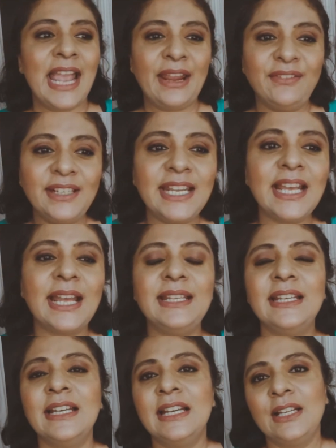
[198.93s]
Every
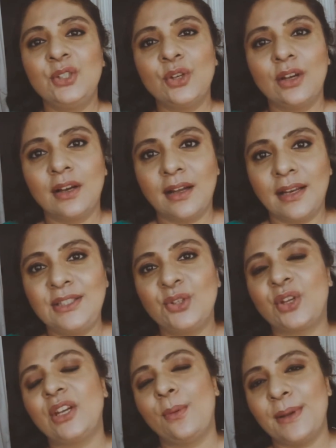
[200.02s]
day I
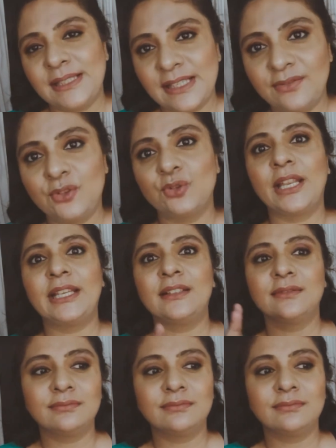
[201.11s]
took it on myself to